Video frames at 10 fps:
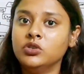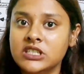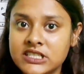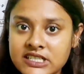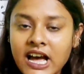the
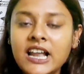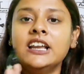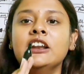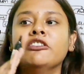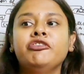sun
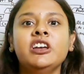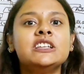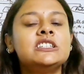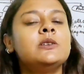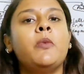in a
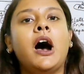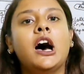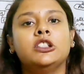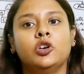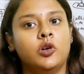fixed
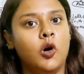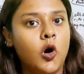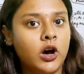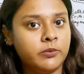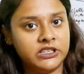path or
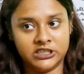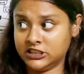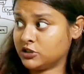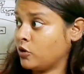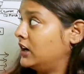orbit, it
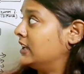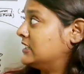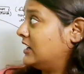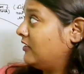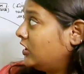is called as
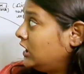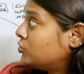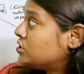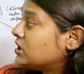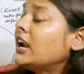
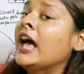revolution,